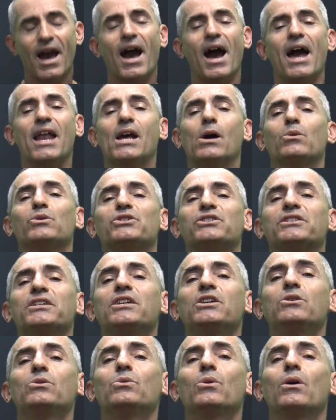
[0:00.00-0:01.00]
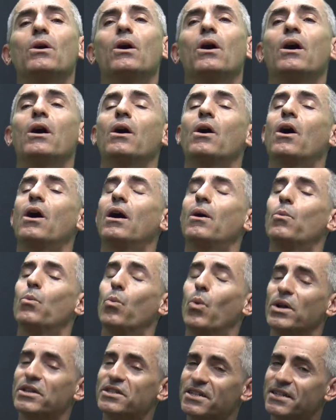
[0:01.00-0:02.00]
and I will see you
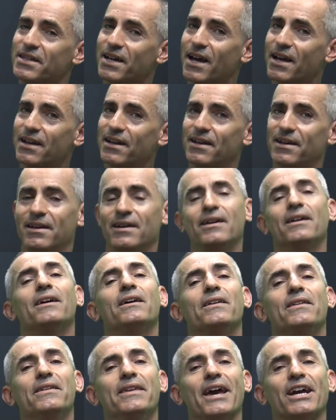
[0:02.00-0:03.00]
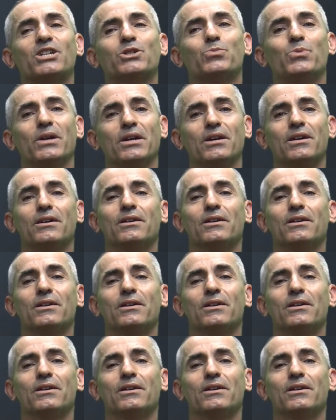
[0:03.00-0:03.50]
once again next week.